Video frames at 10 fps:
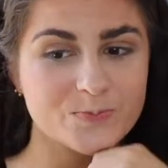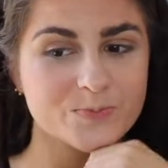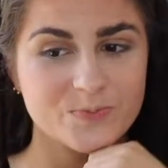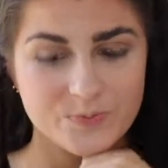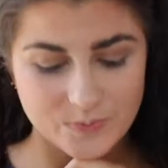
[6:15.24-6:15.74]

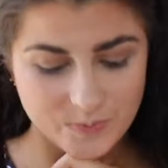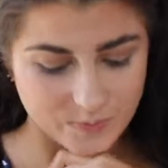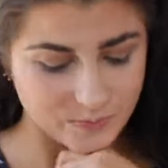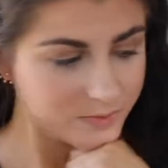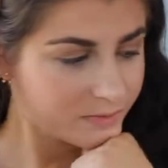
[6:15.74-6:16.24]

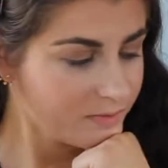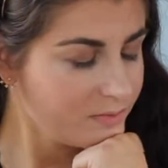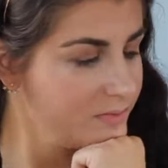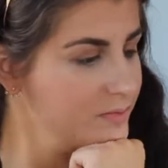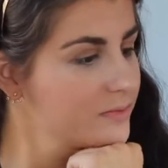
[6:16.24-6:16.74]

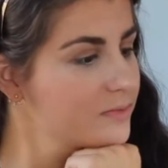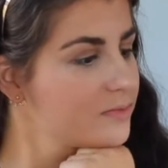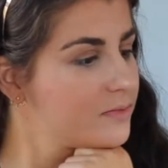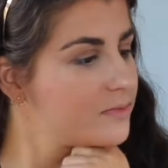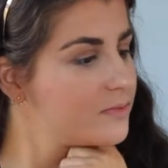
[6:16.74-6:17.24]

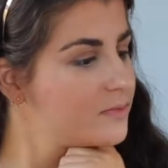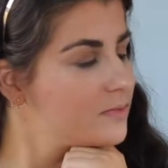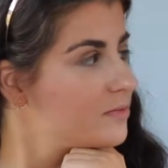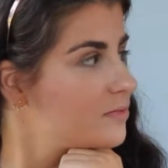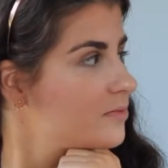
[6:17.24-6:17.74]

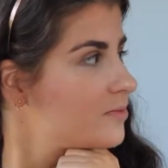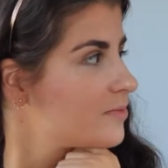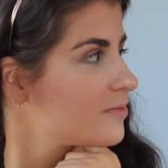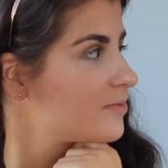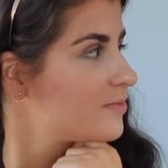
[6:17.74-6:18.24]

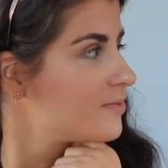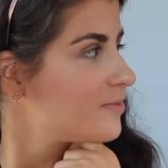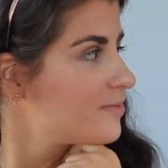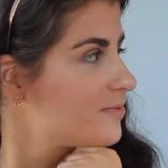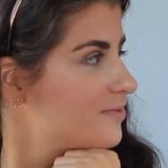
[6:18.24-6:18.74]

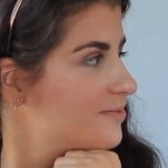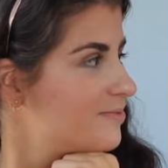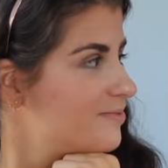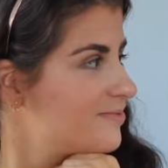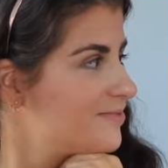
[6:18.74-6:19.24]

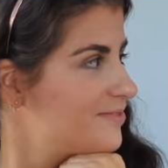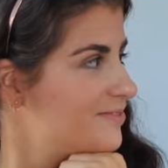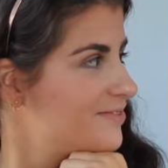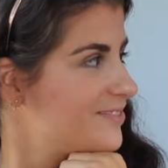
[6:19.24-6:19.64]
No words are spoken by the person on screen.